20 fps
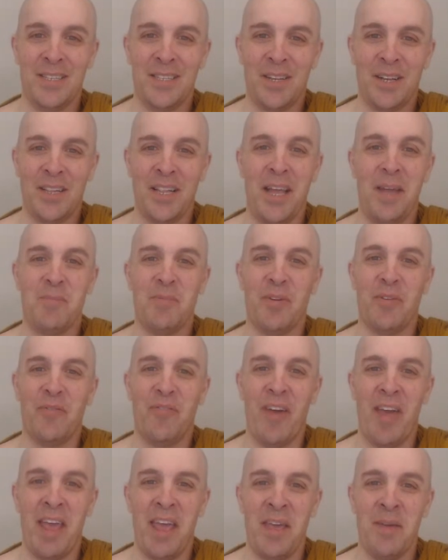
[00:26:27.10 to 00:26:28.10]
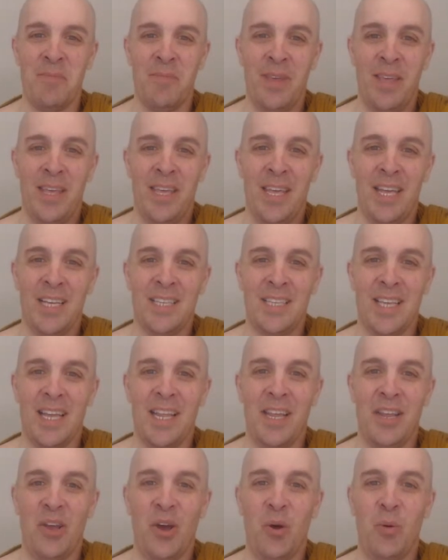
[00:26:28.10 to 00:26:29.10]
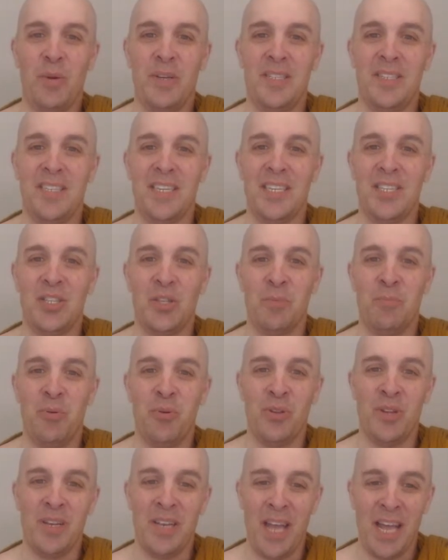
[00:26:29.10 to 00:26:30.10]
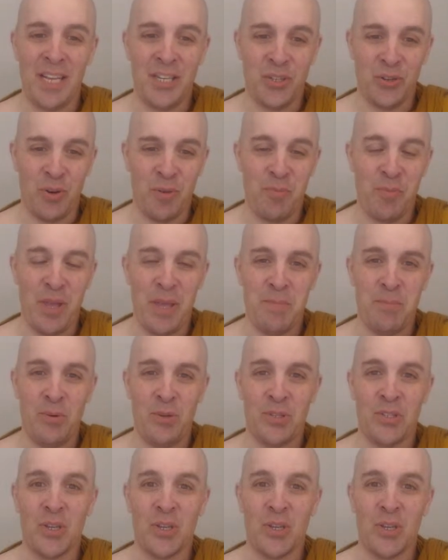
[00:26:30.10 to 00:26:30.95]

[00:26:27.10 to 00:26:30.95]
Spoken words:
claim to fame is that he always sees the Buddha nature in people.